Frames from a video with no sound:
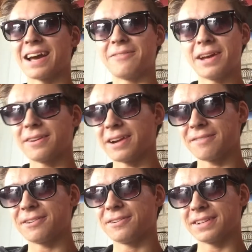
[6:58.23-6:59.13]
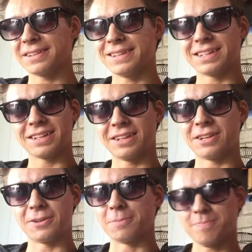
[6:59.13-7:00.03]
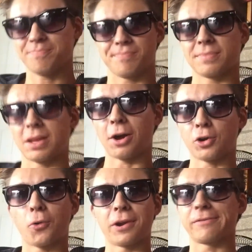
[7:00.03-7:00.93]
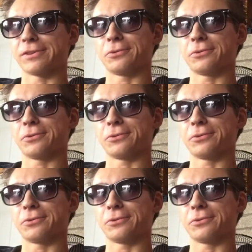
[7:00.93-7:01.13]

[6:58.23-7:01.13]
I'd rather have it only leak, you know, a quart every